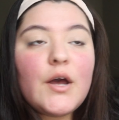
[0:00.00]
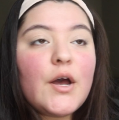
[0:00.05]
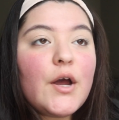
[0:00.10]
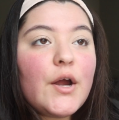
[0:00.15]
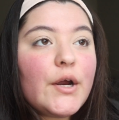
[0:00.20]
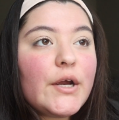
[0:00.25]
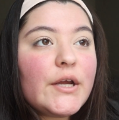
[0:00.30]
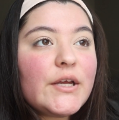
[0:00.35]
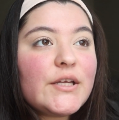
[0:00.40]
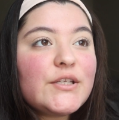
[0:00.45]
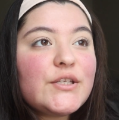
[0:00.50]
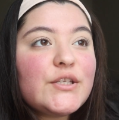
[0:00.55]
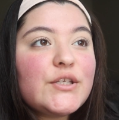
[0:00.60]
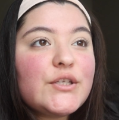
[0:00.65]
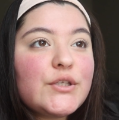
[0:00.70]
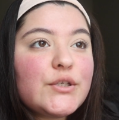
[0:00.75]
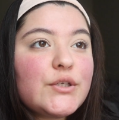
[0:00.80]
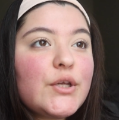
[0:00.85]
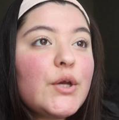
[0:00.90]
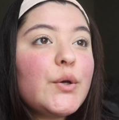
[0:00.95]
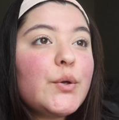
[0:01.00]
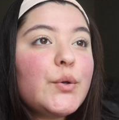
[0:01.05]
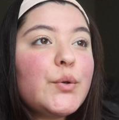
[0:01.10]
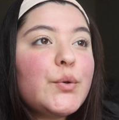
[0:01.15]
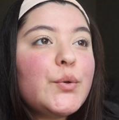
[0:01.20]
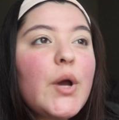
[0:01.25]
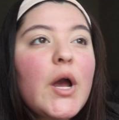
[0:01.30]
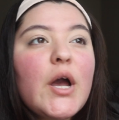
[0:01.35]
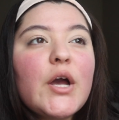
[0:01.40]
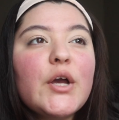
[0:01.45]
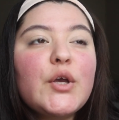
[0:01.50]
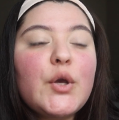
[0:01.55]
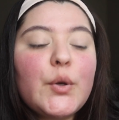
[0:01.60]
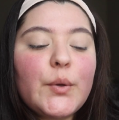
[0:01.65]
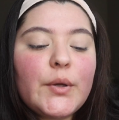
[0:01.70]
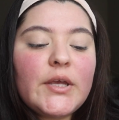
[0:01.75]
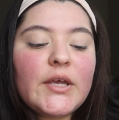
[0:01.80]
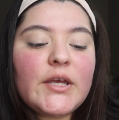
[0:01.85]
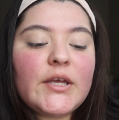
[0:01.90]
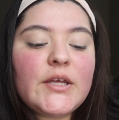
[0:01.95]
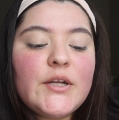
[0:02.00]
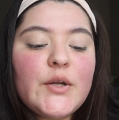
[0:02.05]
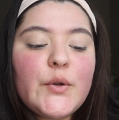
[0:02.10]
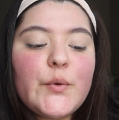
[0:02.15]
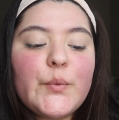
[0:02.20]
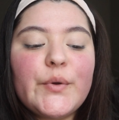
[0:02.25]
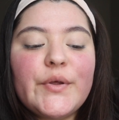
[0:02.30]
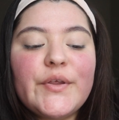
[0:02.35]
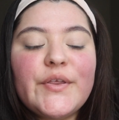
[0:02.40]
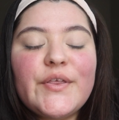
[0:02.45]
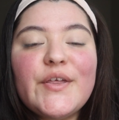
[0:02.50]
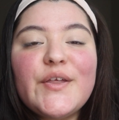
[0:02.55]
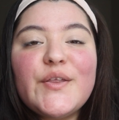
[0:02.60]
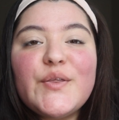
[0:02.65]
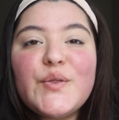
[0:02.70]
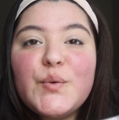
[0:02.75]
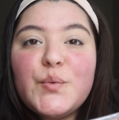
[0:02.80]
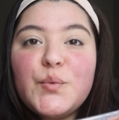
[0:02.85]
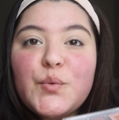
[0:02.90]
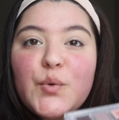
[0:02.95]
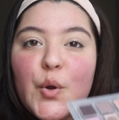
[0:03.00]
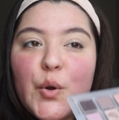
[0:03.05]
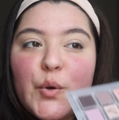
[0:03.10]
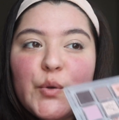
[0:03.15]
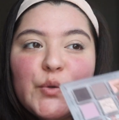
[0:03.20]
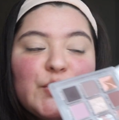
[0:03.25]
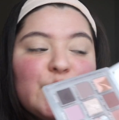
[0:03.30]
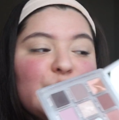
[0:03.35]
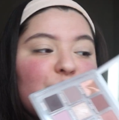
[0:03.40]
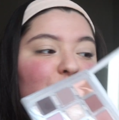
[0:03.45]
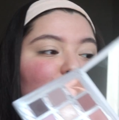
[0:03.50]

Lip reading: All right, so going in with the Rose